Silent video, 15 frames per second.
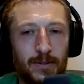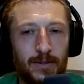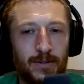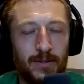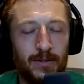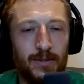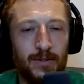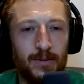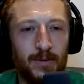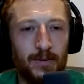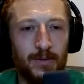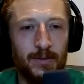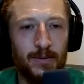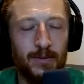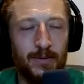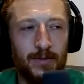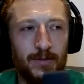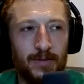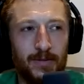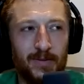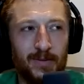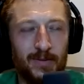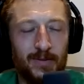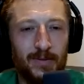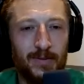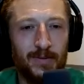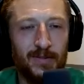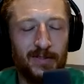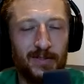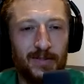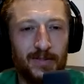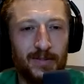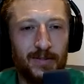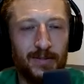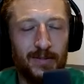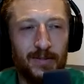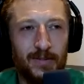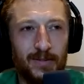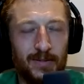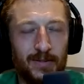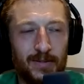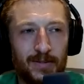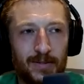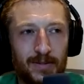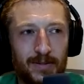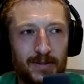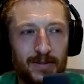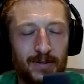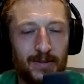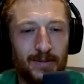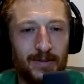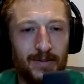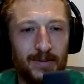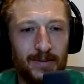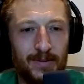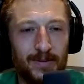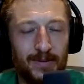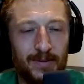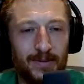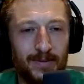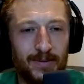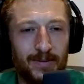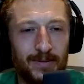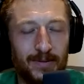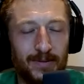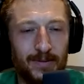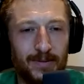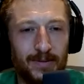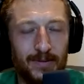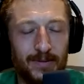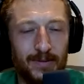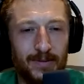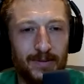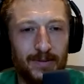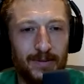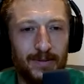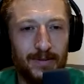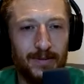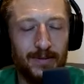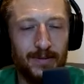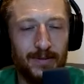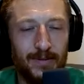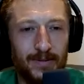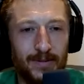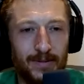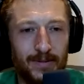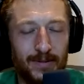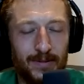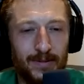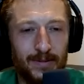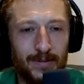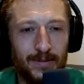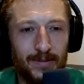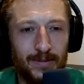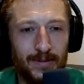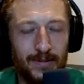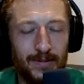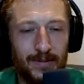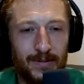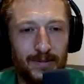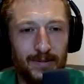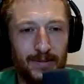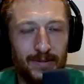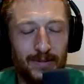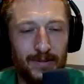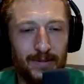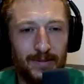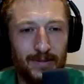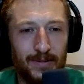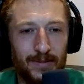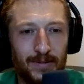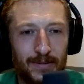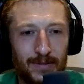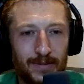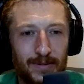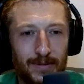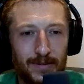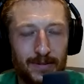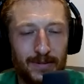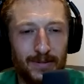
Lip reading: No words are spoken by the person on screen.